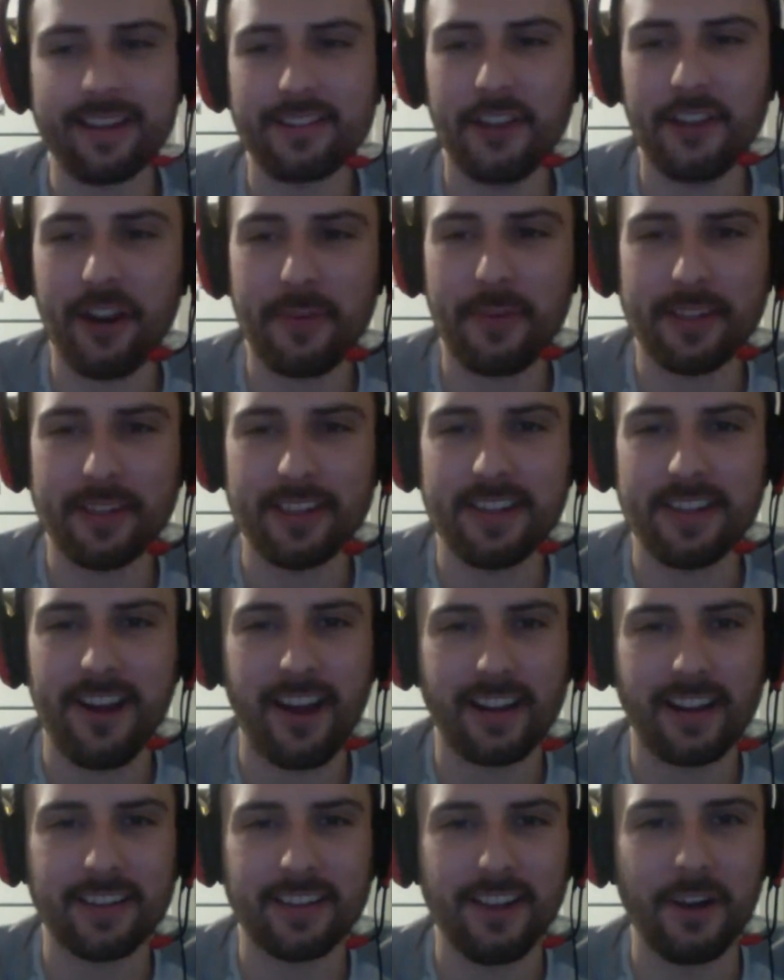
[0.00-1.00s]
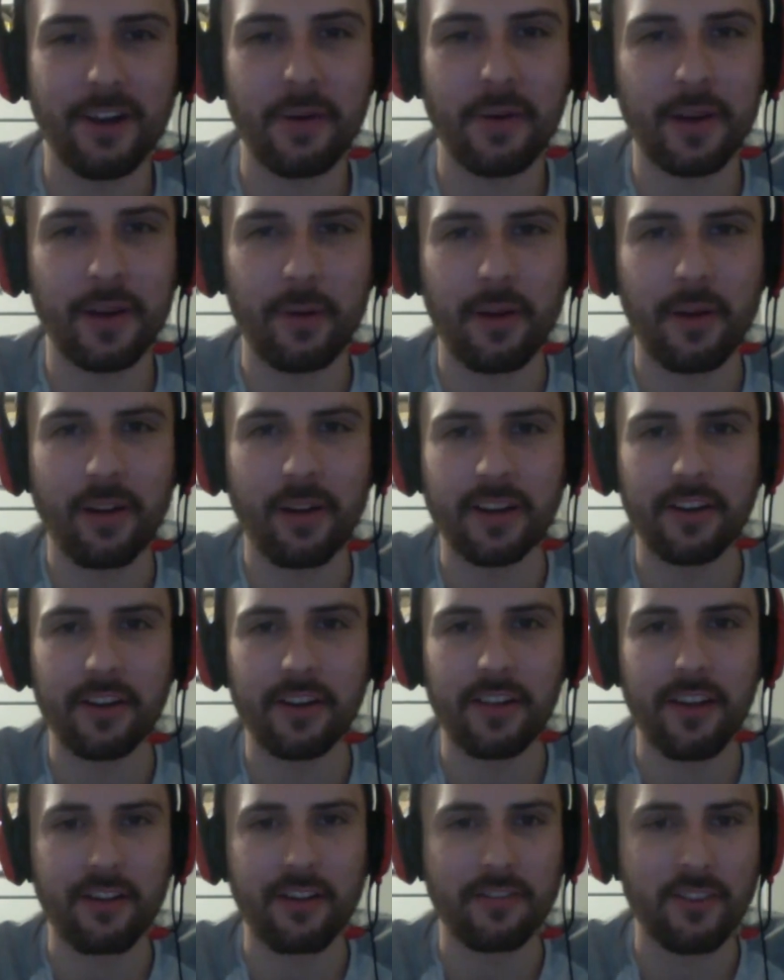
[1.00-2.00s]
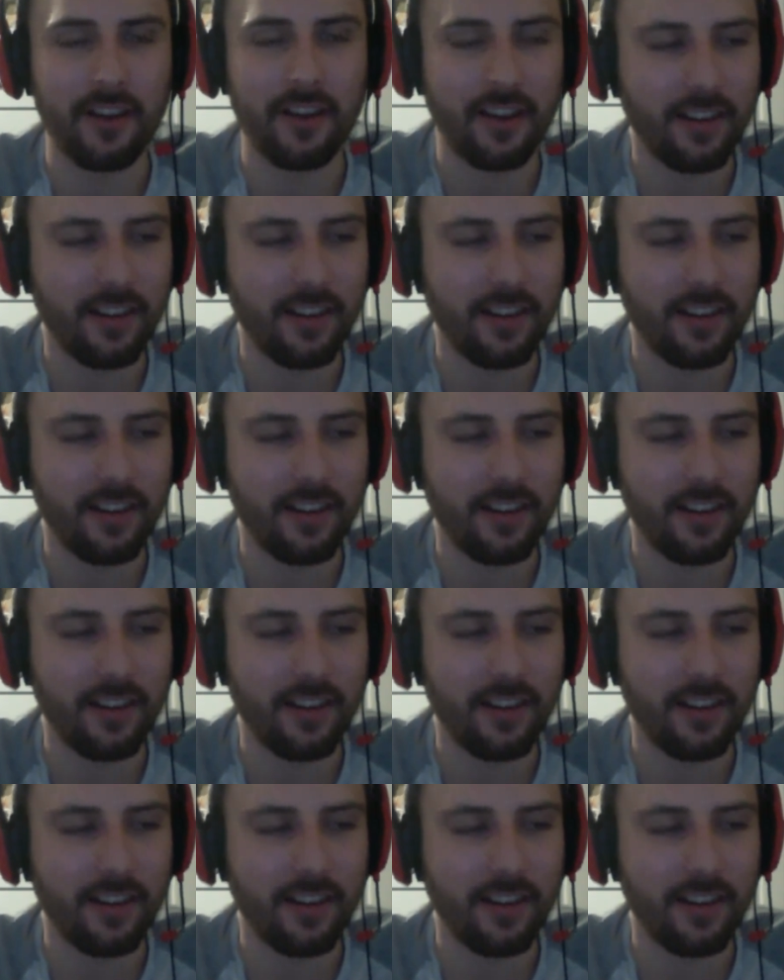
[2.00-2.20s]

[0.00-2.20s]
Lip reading: Wick did not go anywhere near that far.